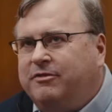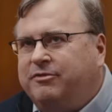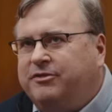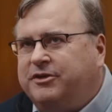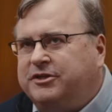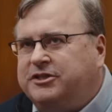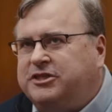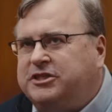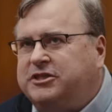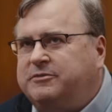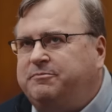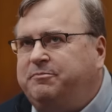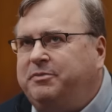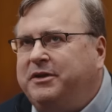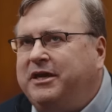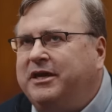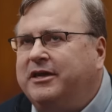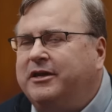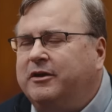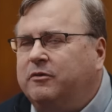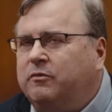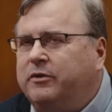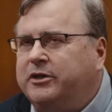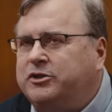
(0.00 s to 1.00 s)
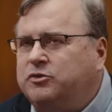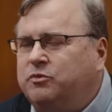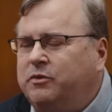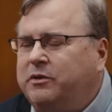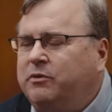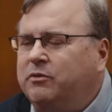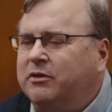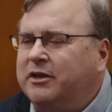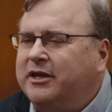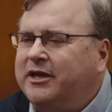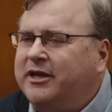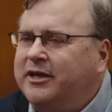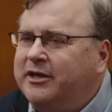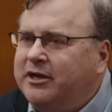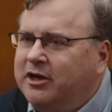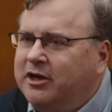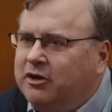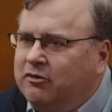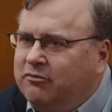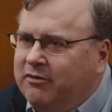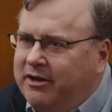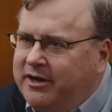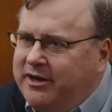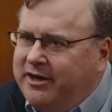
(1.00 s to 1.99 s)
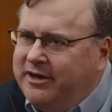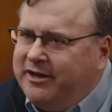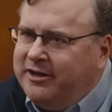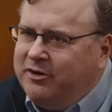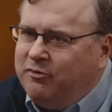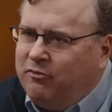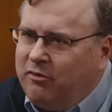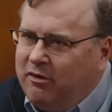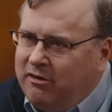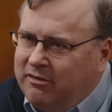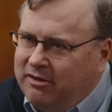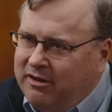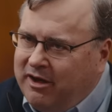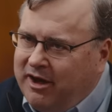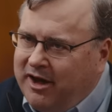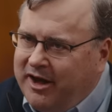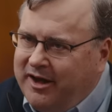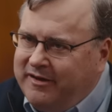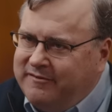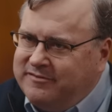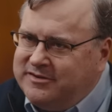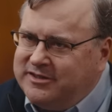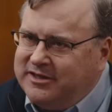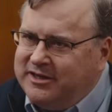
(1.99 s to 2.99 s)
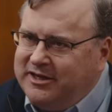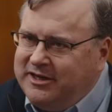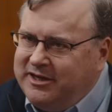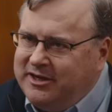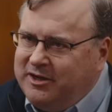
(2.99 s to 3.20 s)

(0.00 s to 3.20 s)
the speed at which we will integrate it into our lives